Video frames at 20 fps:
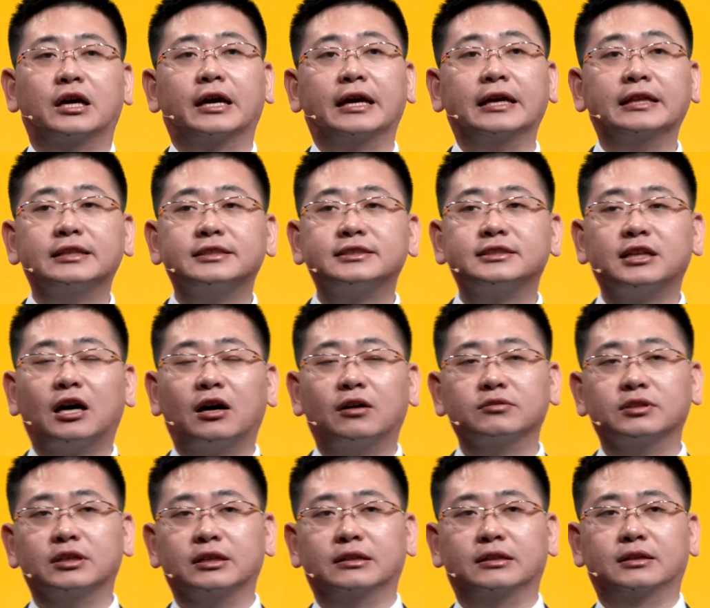
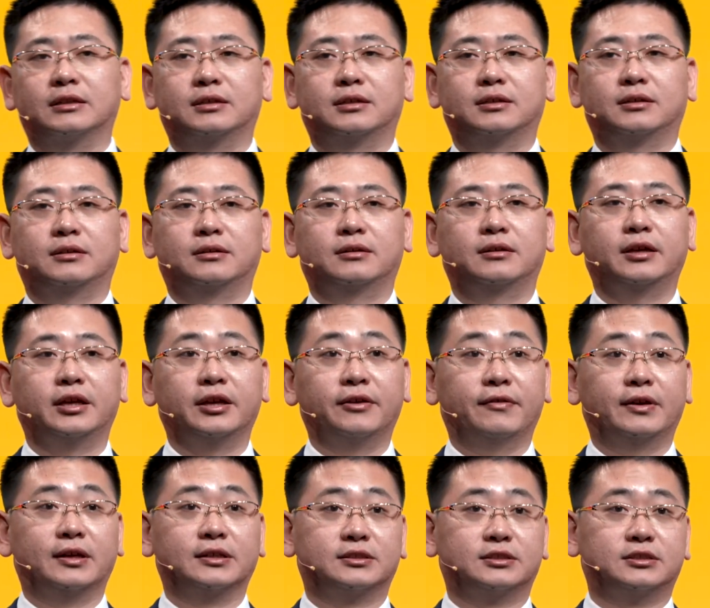8,000
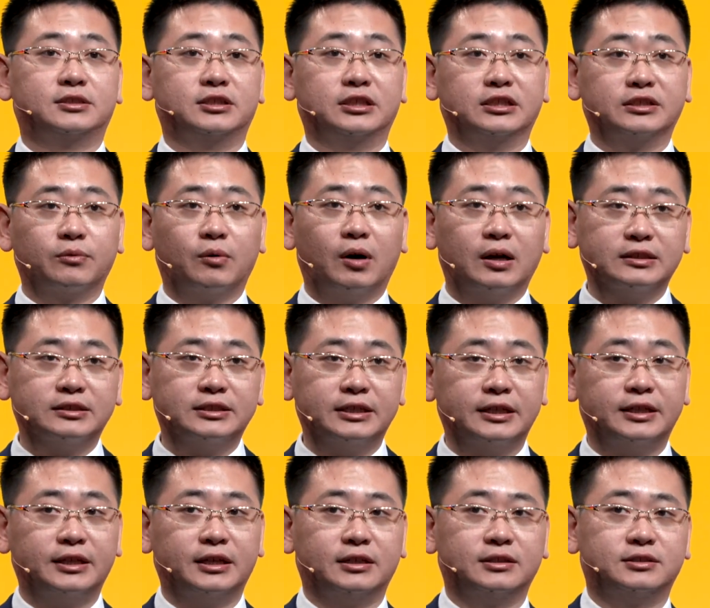EVs in one
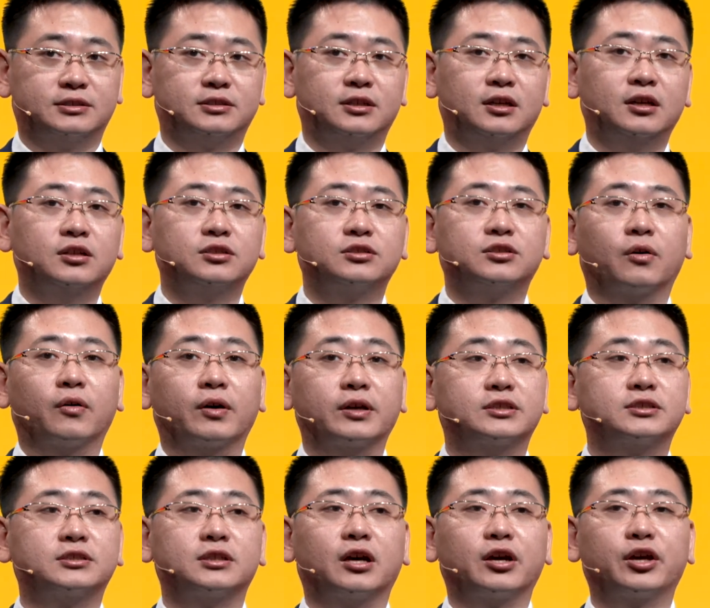city. So
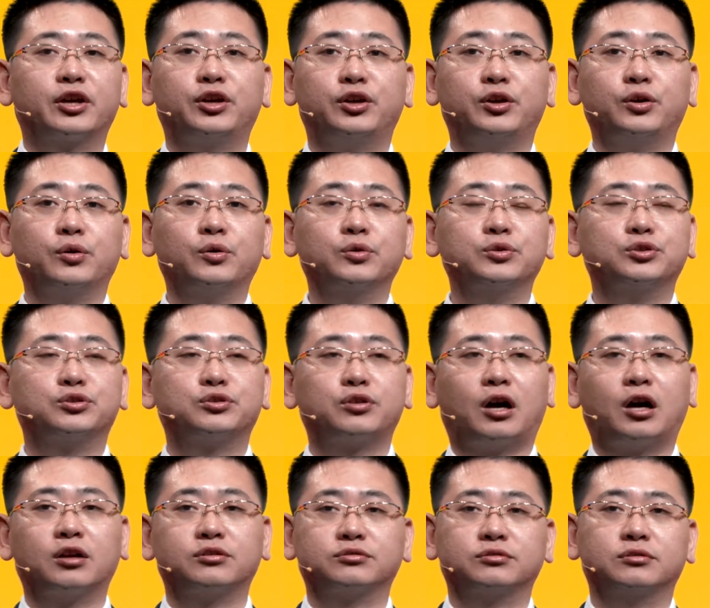it's a huge
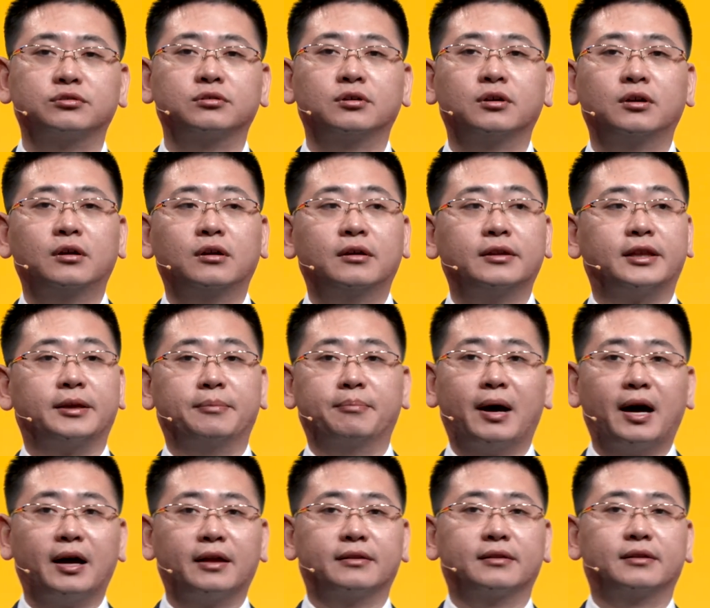charge
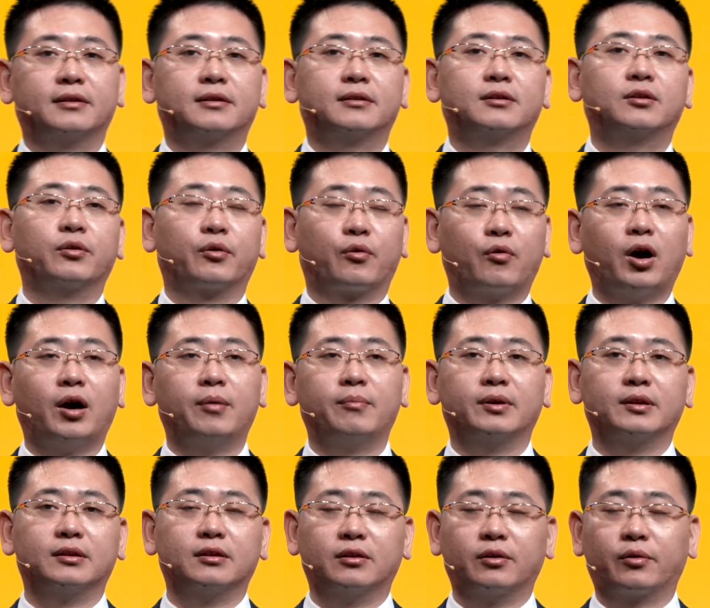demand
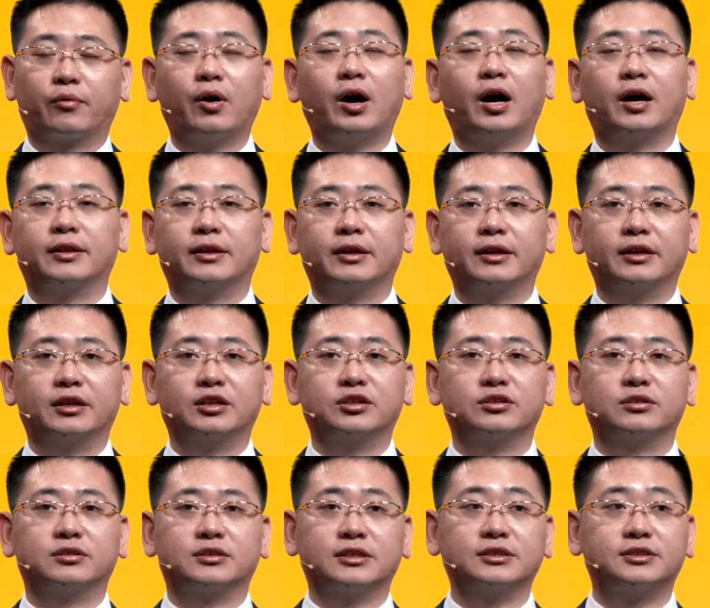required
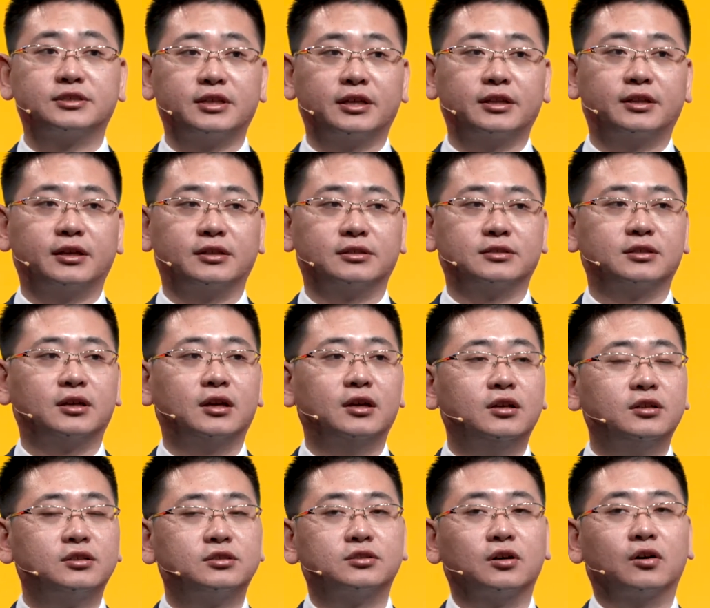in these cities.
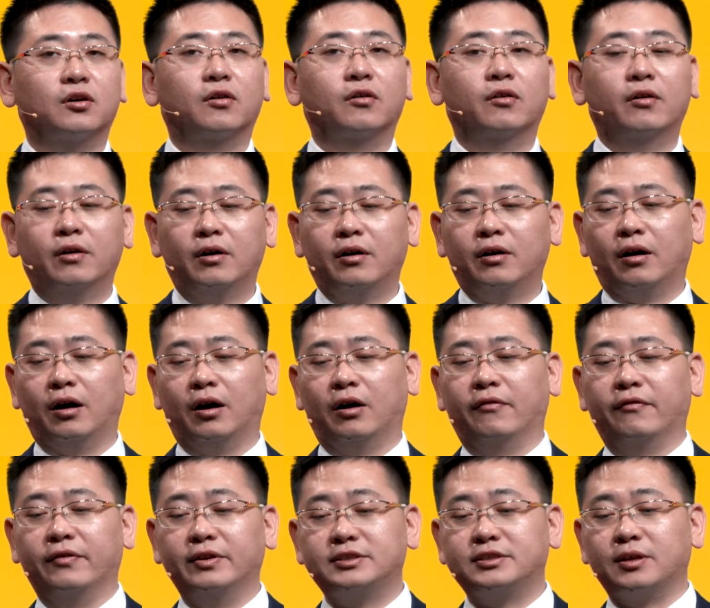So
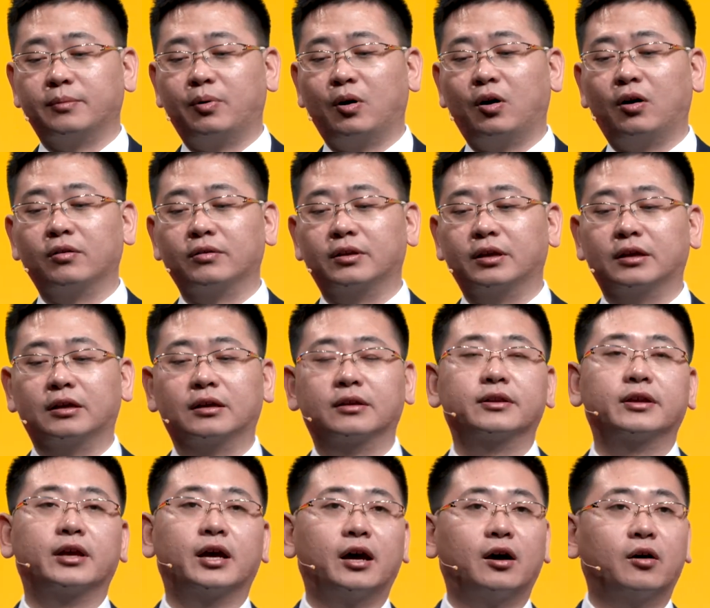we support
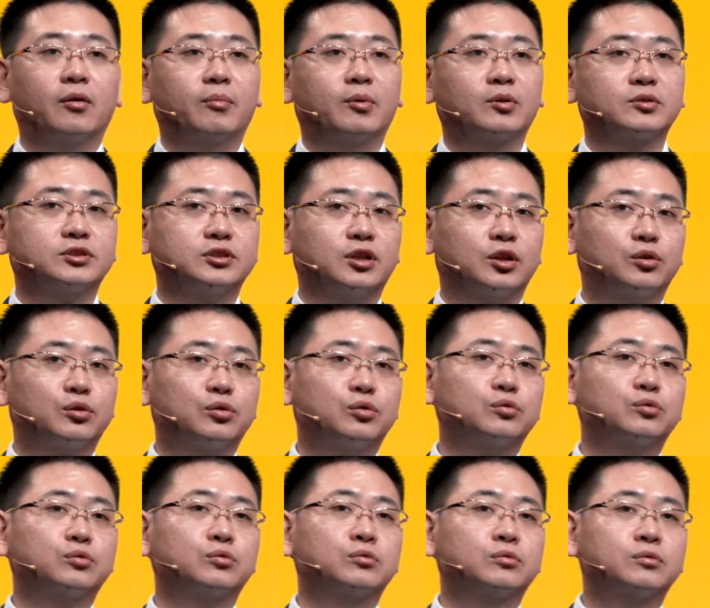almost
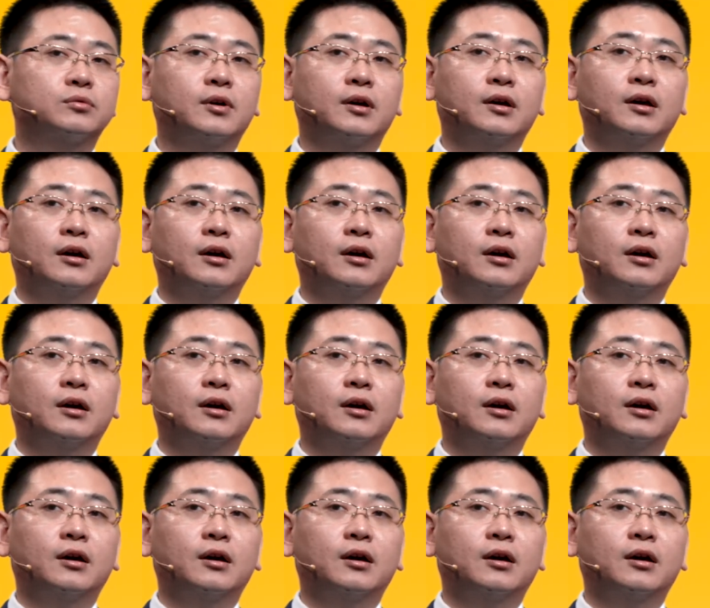20